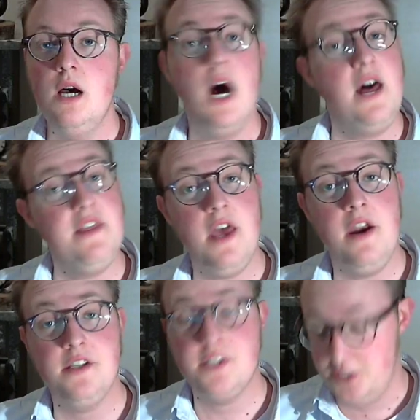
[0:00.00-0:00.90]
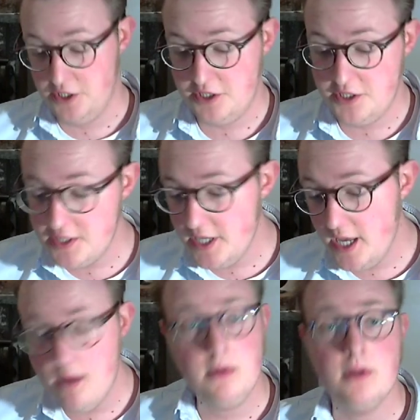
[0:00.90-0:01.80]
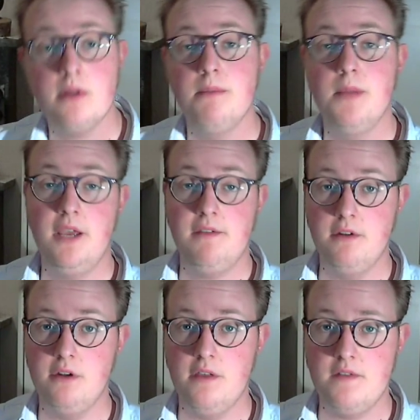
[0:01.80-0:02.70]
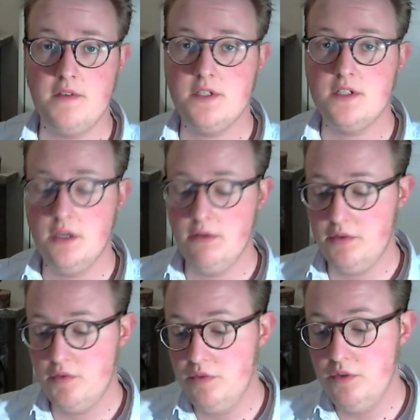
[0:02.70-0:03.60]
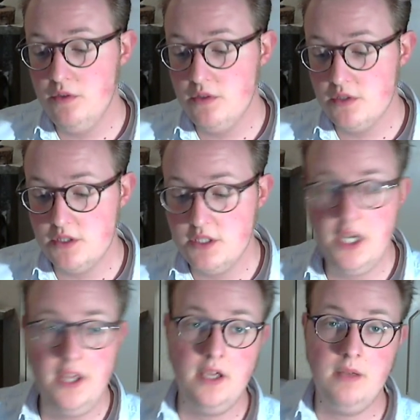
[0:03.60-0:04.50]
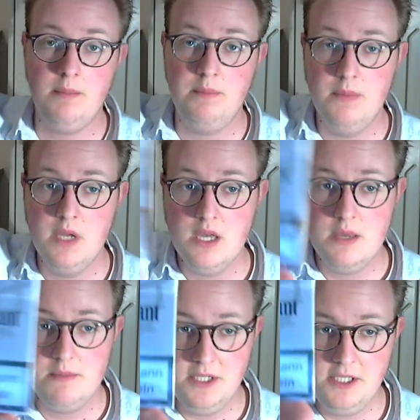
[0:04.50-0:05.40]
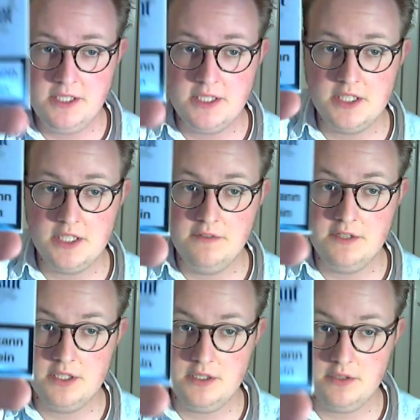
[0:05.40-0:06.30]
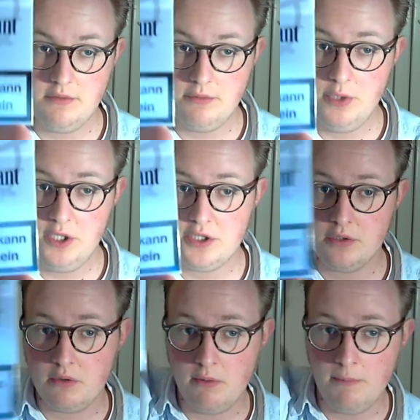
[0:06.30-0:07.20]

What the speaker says: Hi there, it's just a cigar. Welcome back for another cigarette review, and today you got Peter Stuyvesant Original.